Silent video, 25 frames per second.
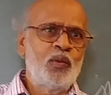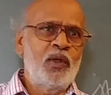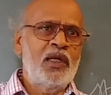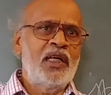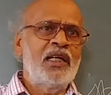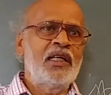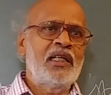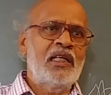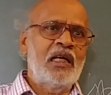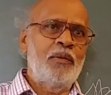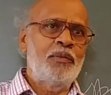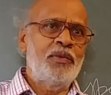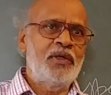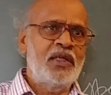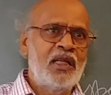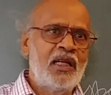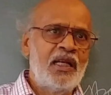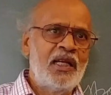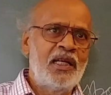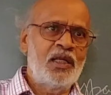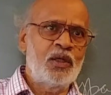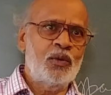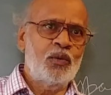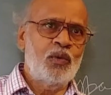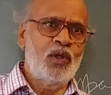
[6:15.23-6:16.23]
1 and capital
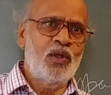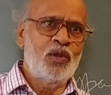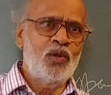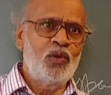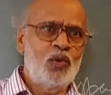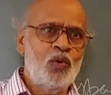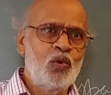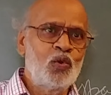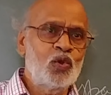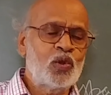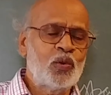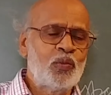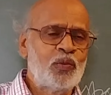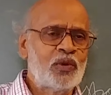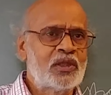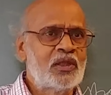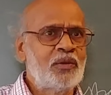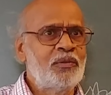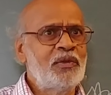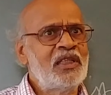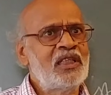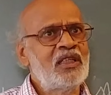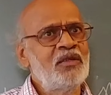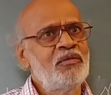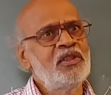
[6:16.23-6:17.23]
N equal to 2
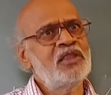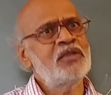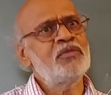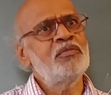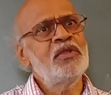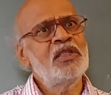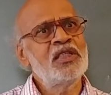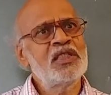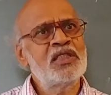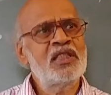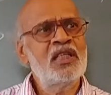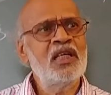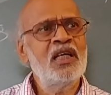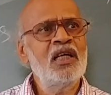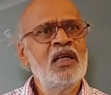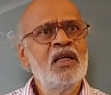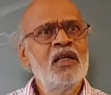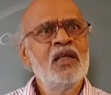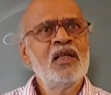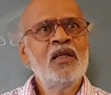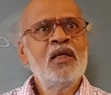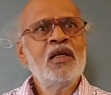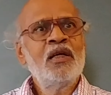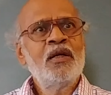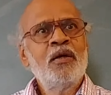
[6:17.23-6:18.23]
supersymmetry, which means
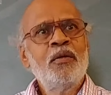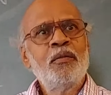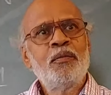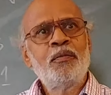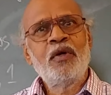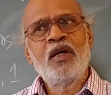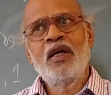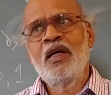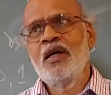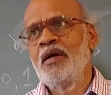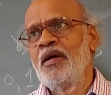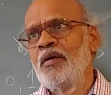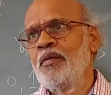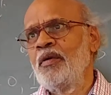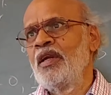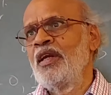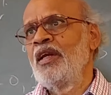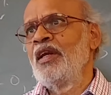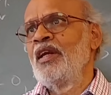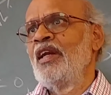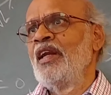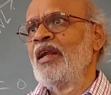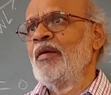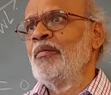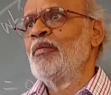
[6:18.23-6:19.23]

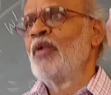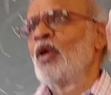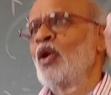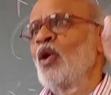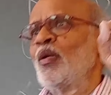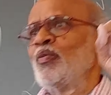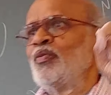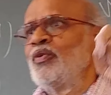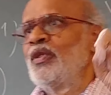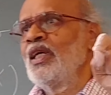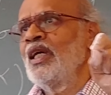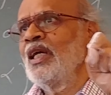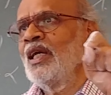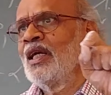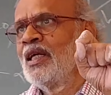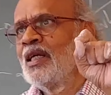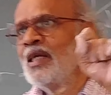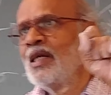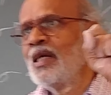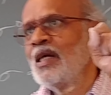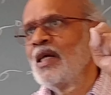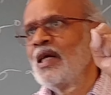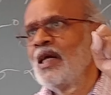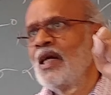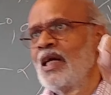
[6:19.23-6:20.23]
number of the
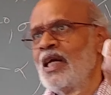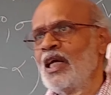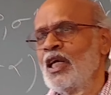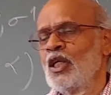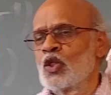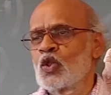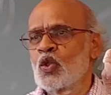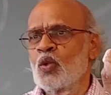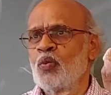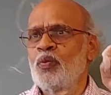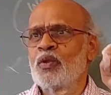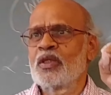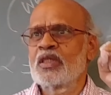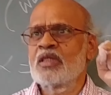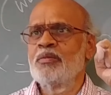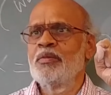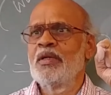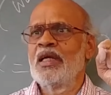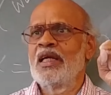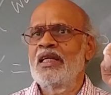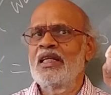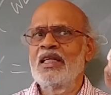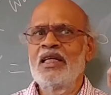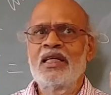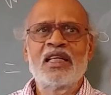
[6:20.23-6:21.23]

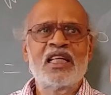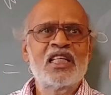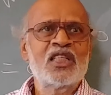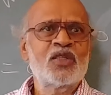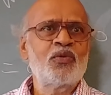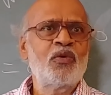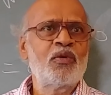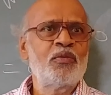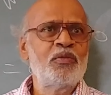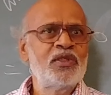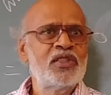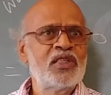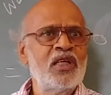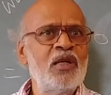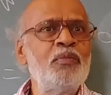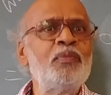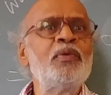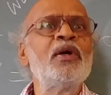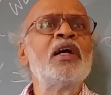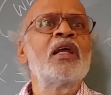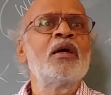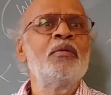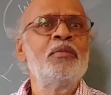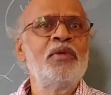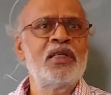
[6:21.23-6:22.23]
supersymmetry transformation
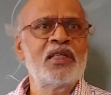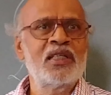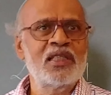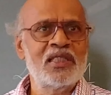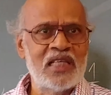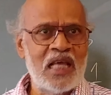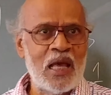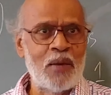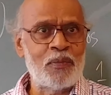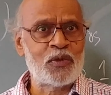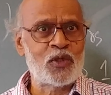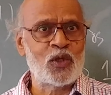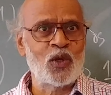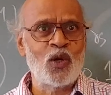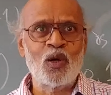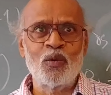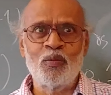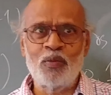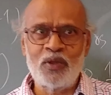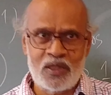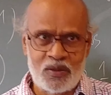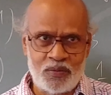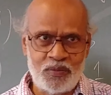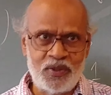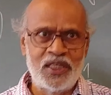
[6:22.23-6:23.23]
parameters, epsilon,
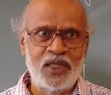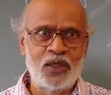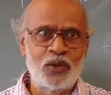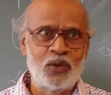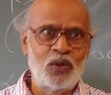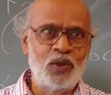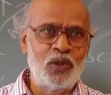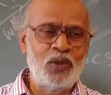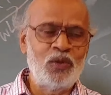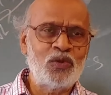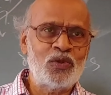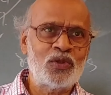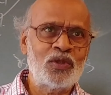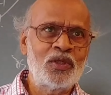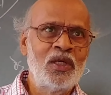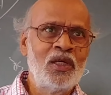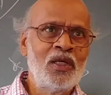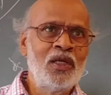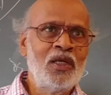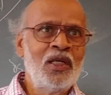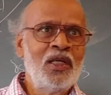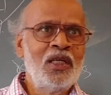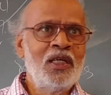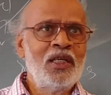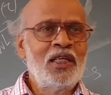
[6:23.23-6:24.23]
which we introduced,
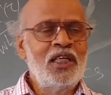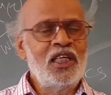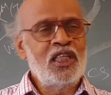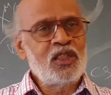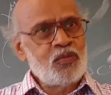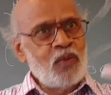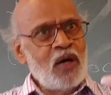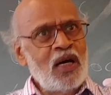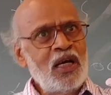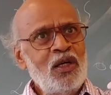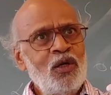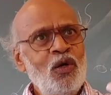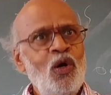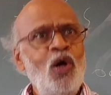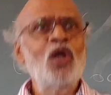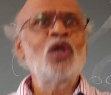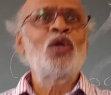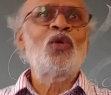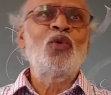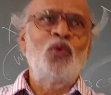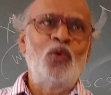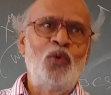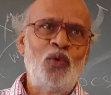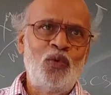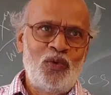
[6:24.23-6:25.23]
is 1 or
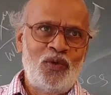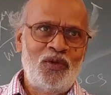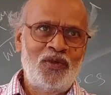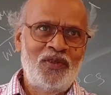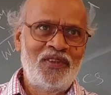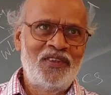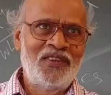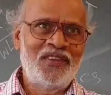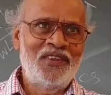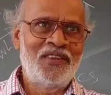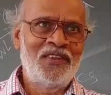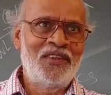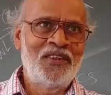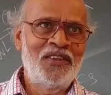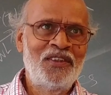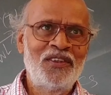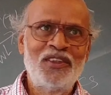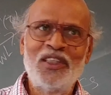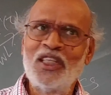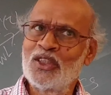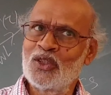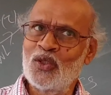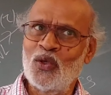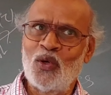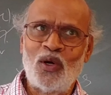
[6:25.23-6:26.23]
2.
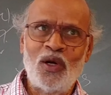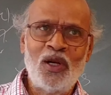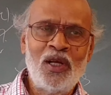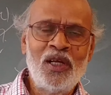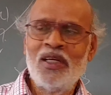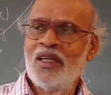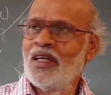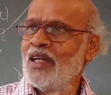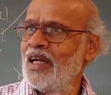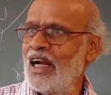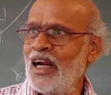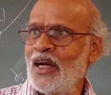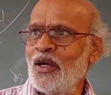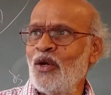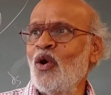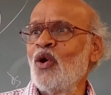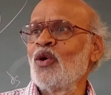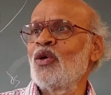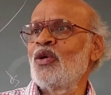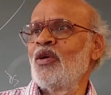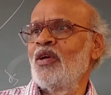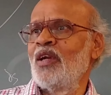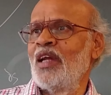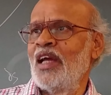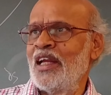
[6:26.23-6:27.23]
That's all. And
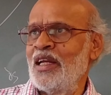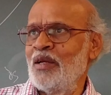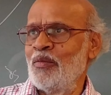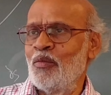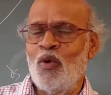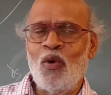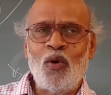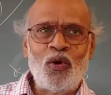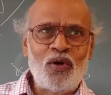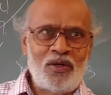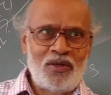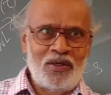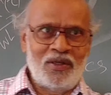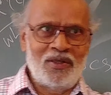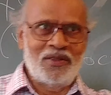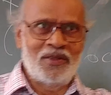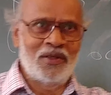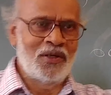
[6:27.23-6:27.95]
not anymore.